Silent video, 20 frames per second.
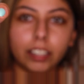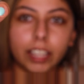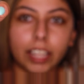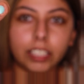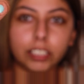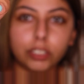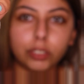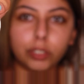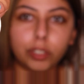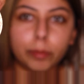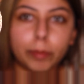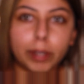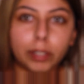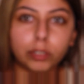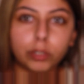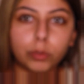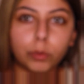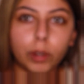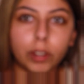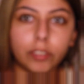lasts you about
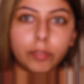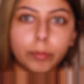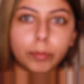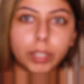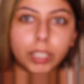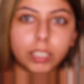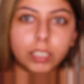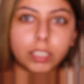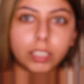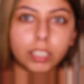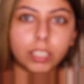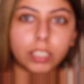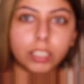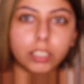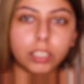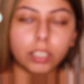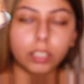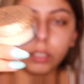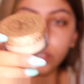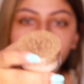12 months. It
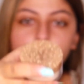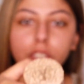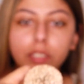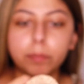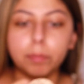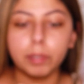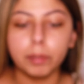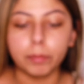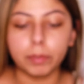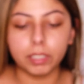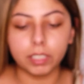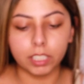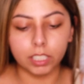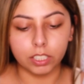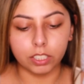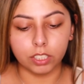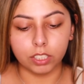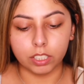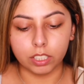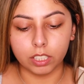is a loose
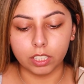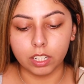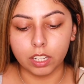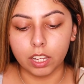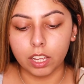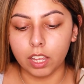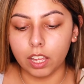pigmentation.